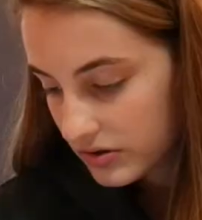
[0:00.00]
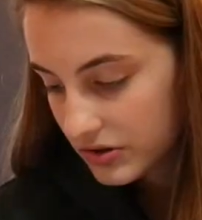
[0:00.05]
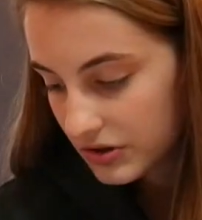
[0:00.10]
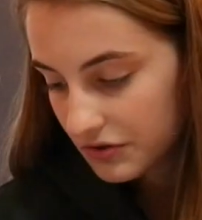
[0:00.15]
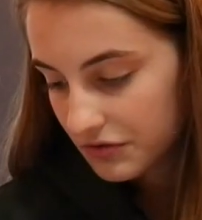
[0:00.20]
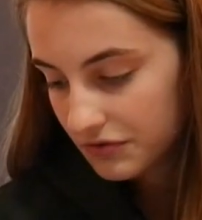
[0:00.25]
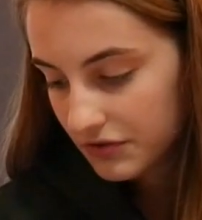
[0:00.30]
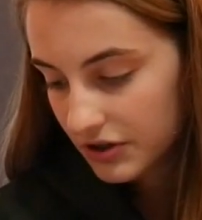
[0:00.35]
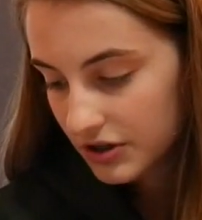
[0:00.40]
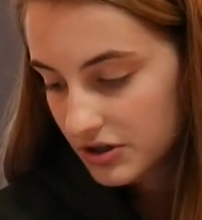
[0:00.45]
So
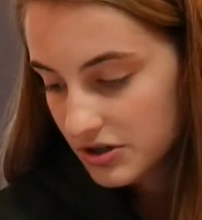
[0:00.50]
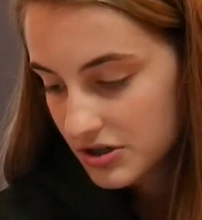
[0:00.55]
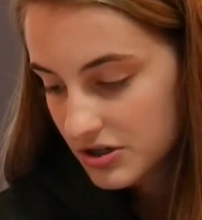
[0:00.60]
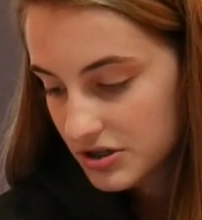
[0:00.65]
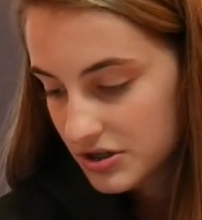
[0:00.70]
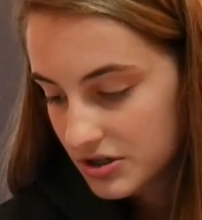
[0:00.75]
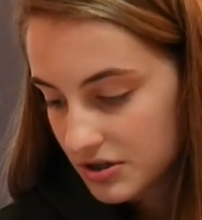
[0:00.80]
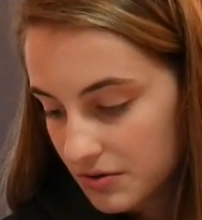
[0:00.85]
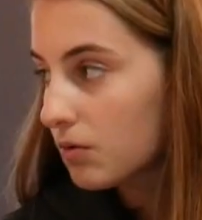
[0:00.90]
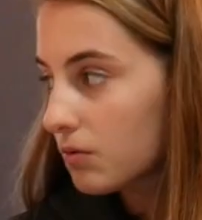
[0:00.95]

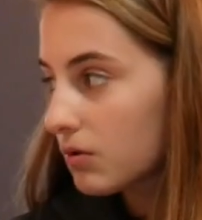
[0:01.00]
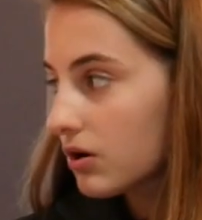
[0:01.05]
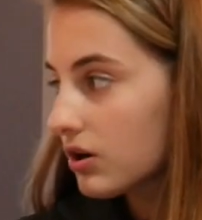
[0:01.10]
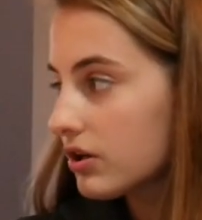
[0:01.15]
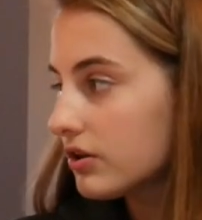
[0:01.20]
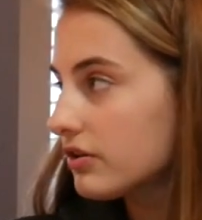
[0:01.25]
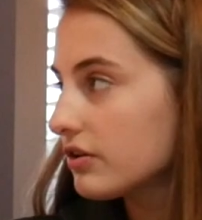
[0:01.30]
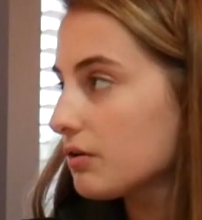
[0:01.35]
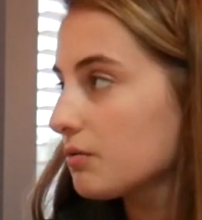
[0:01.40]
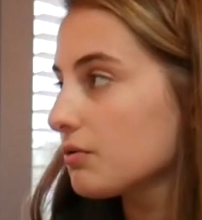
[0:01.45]
first, we're
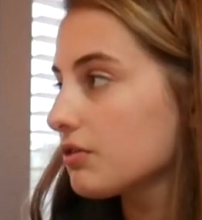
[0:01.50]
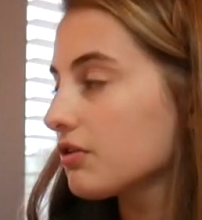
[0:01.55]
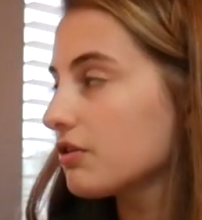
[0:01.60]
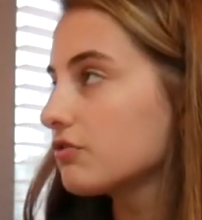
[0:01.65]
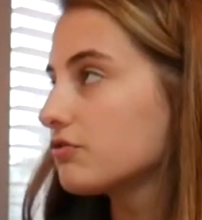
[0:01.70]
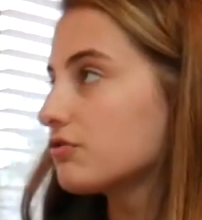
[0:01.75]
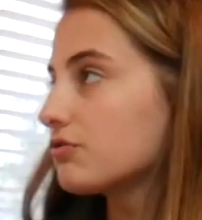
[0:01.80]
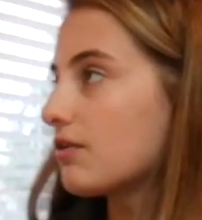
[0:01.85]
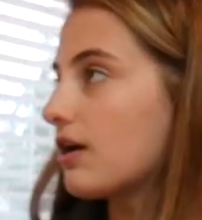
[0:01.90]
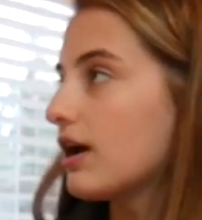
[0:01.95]
gonna deal with our
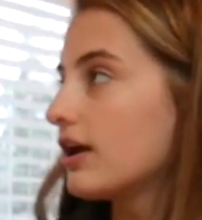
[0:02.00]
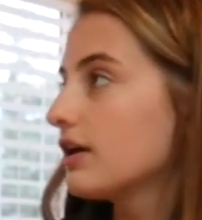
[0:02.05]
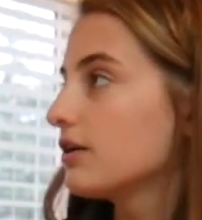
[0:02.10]
dry